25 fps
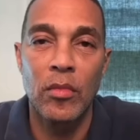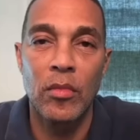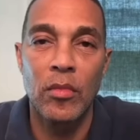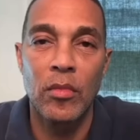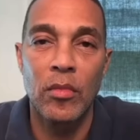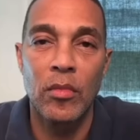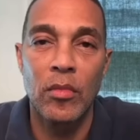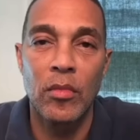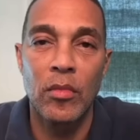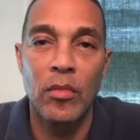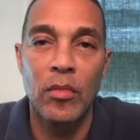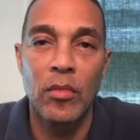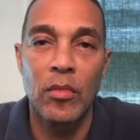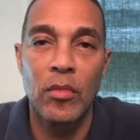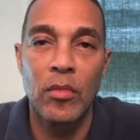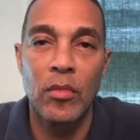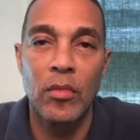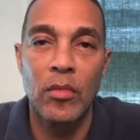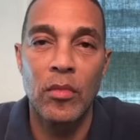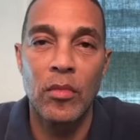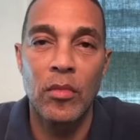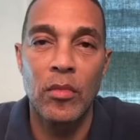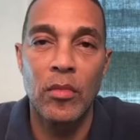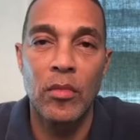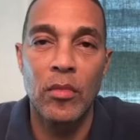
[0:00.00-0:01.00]

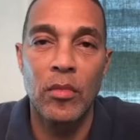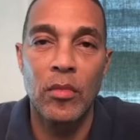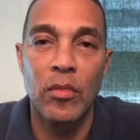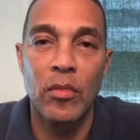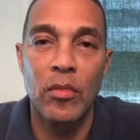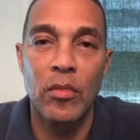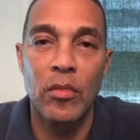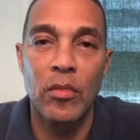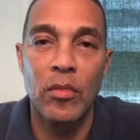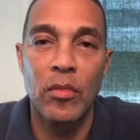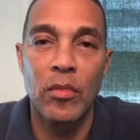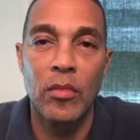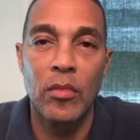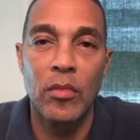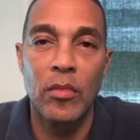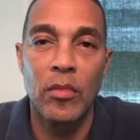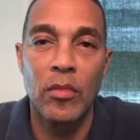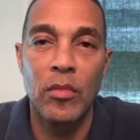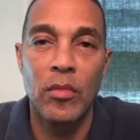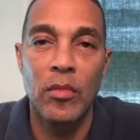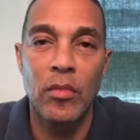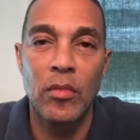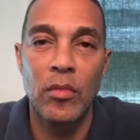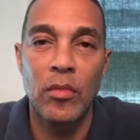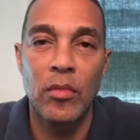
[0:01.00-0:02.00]

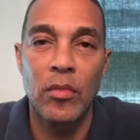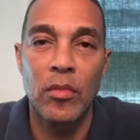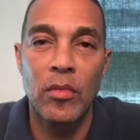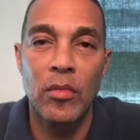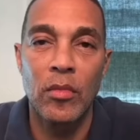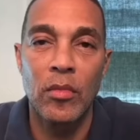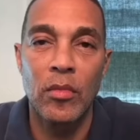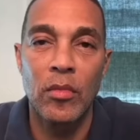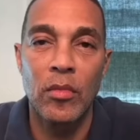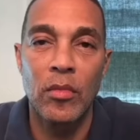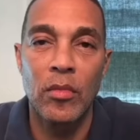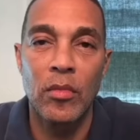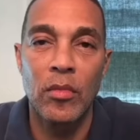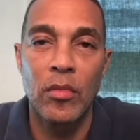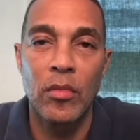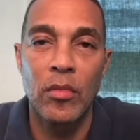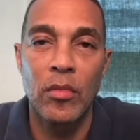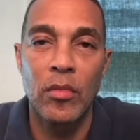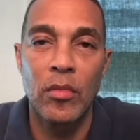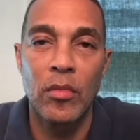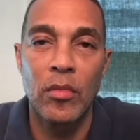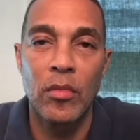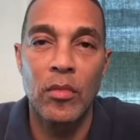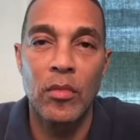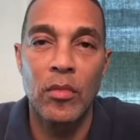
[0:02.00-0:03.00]

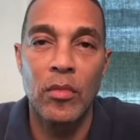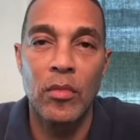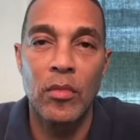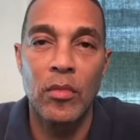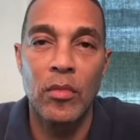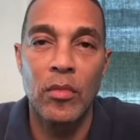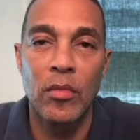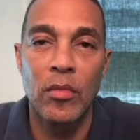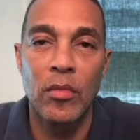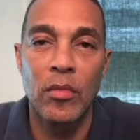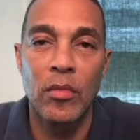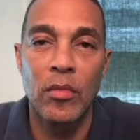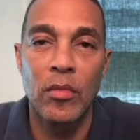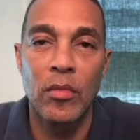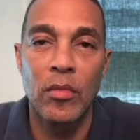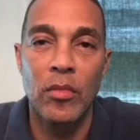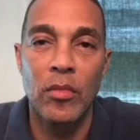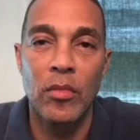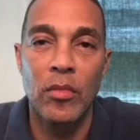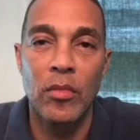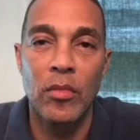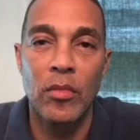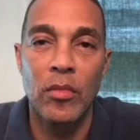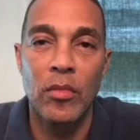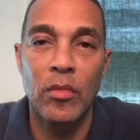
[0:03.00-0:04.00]

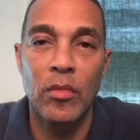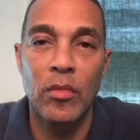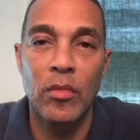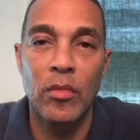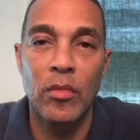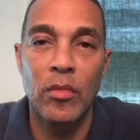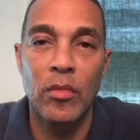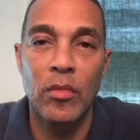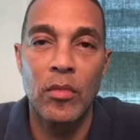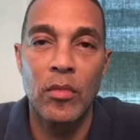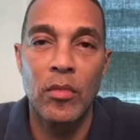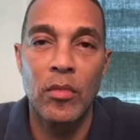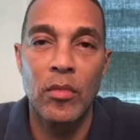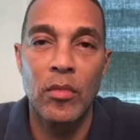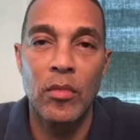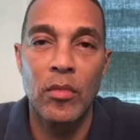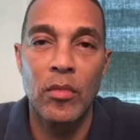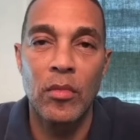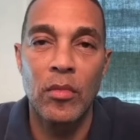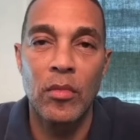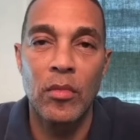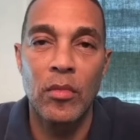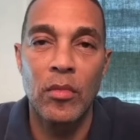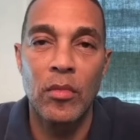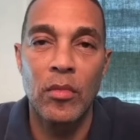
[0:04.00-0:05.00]

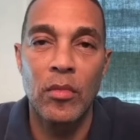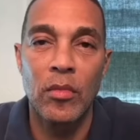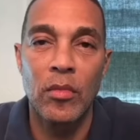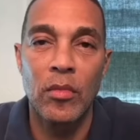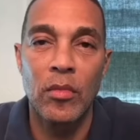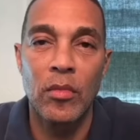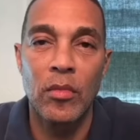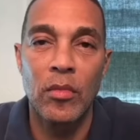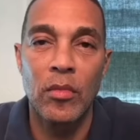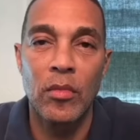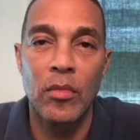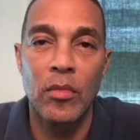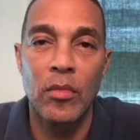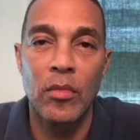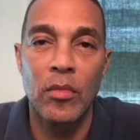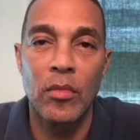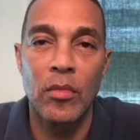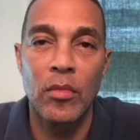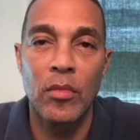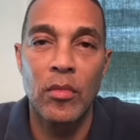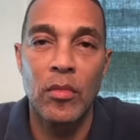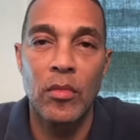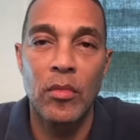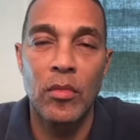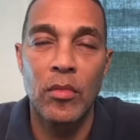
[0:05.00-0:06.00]

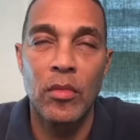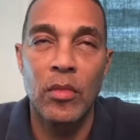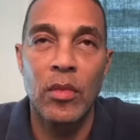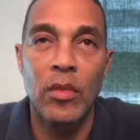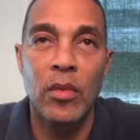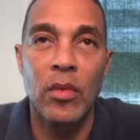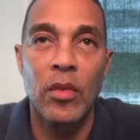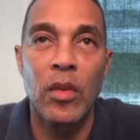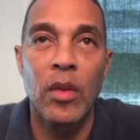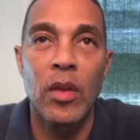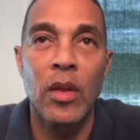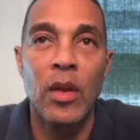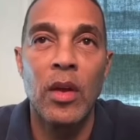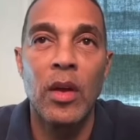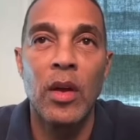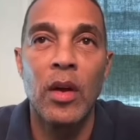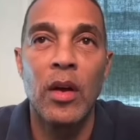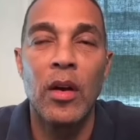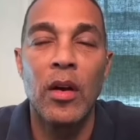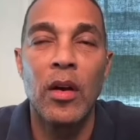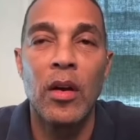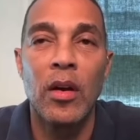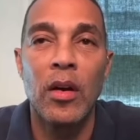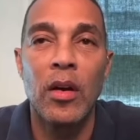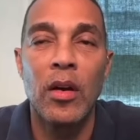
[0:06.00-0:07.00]

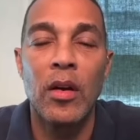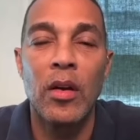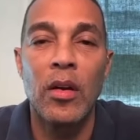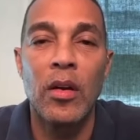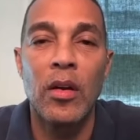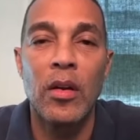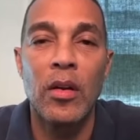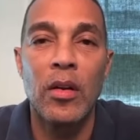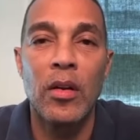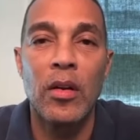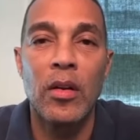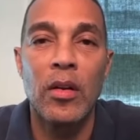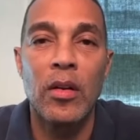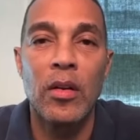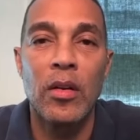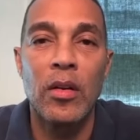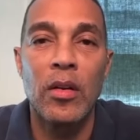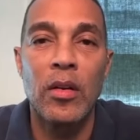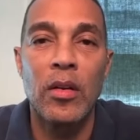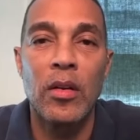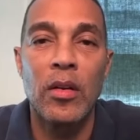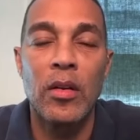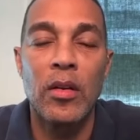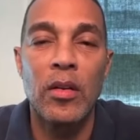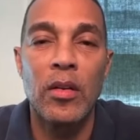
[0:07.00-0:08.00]
(silent)